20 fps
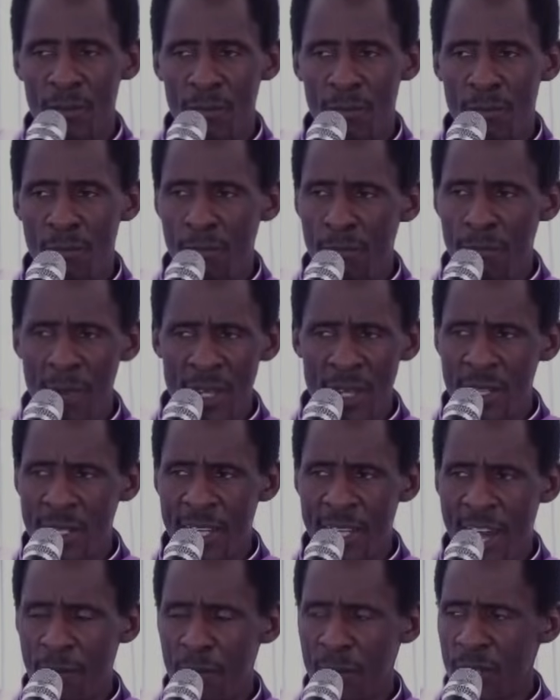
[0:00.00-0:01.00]
Many
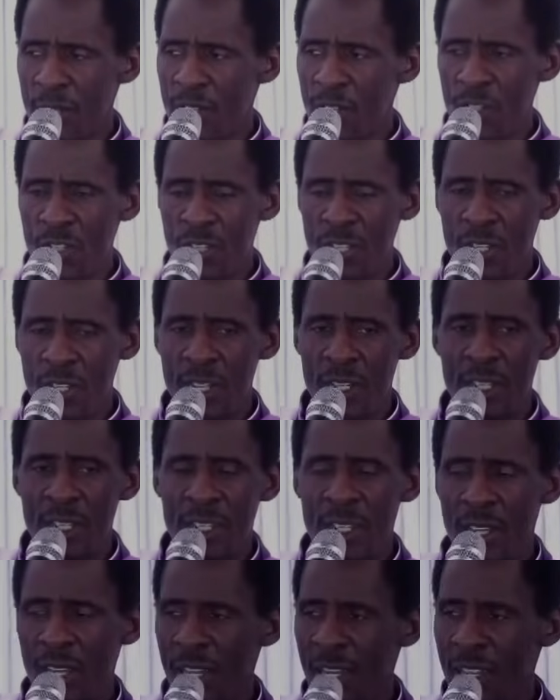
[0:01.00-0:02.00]
times he has cheated
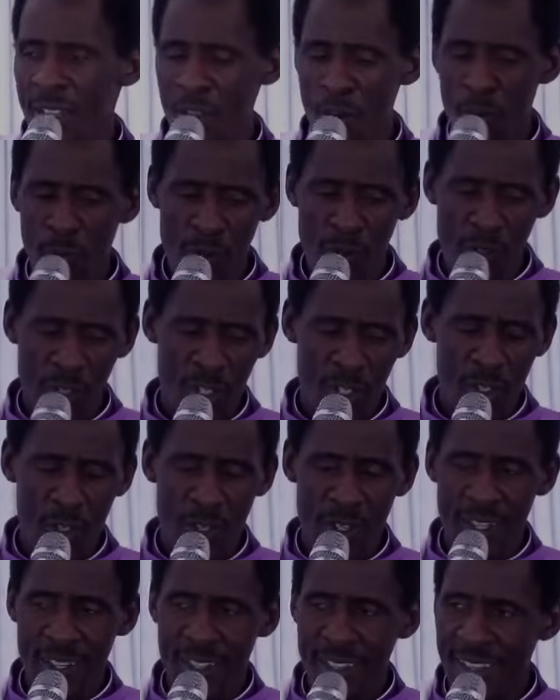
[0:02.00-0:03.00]
uh, the opposition.
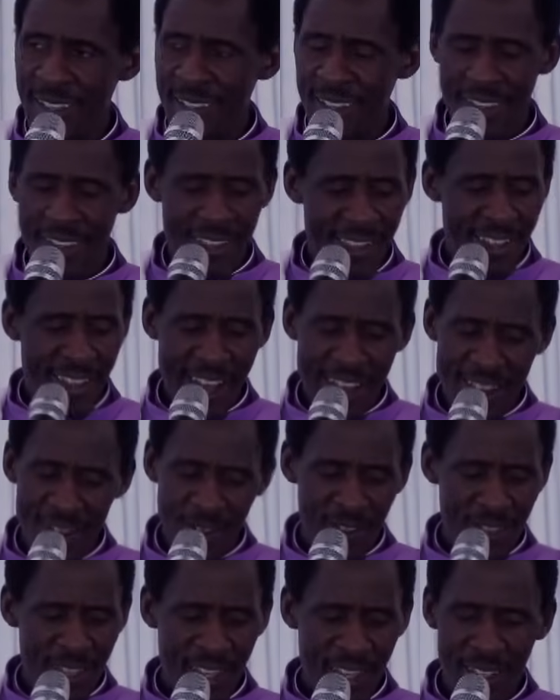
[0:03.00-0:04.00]
I
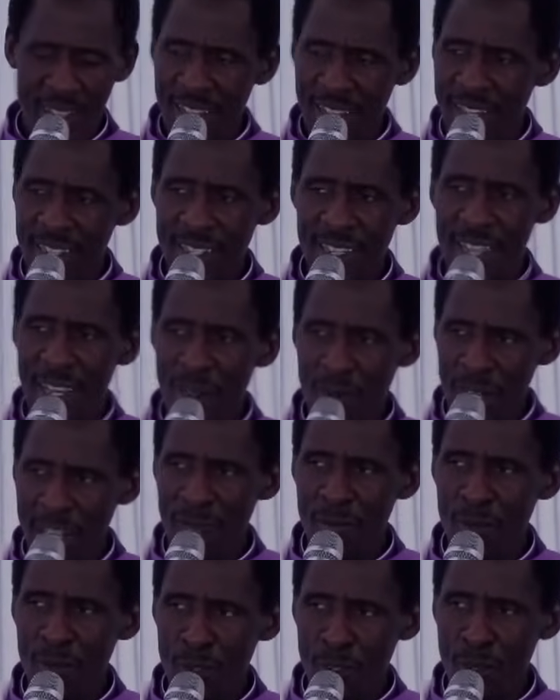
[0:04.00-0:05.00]
don't think that uh,
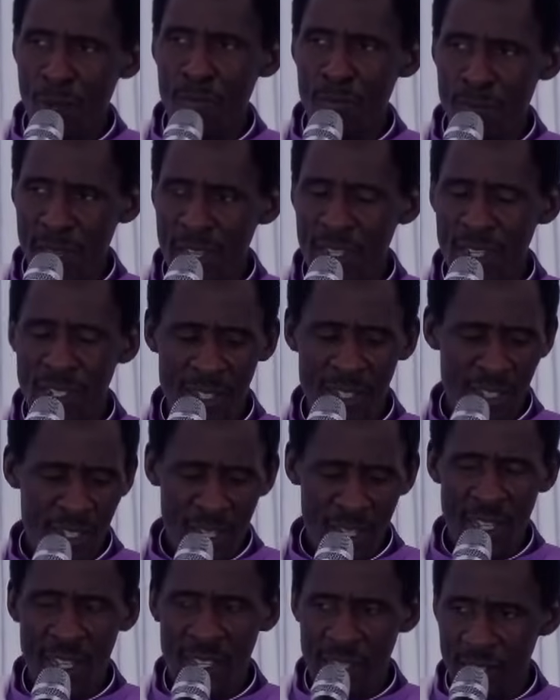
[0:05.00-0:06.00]
William Ruto means
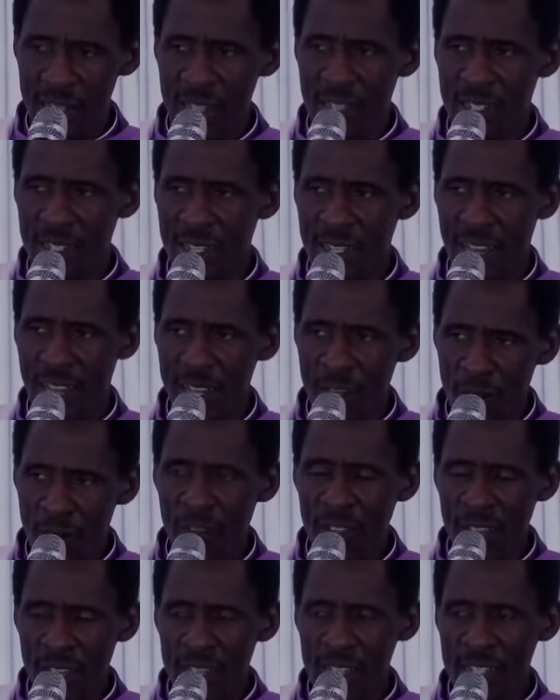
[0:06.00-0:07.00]
seriousness. I don't
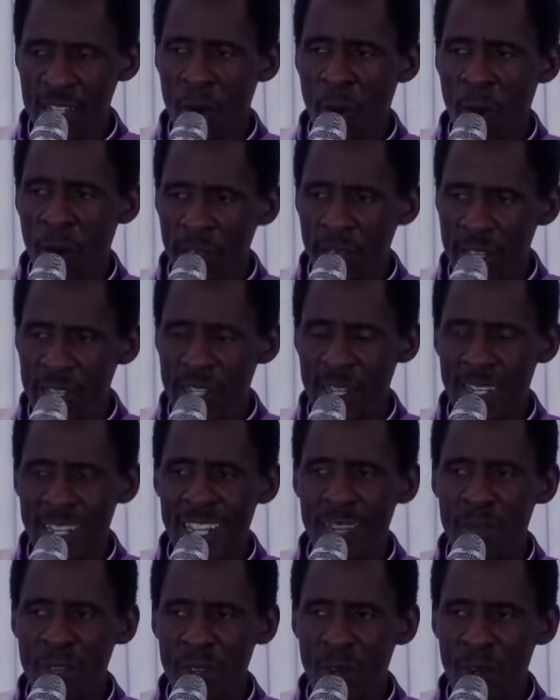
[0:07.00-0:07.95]
think he's honest, and he'll be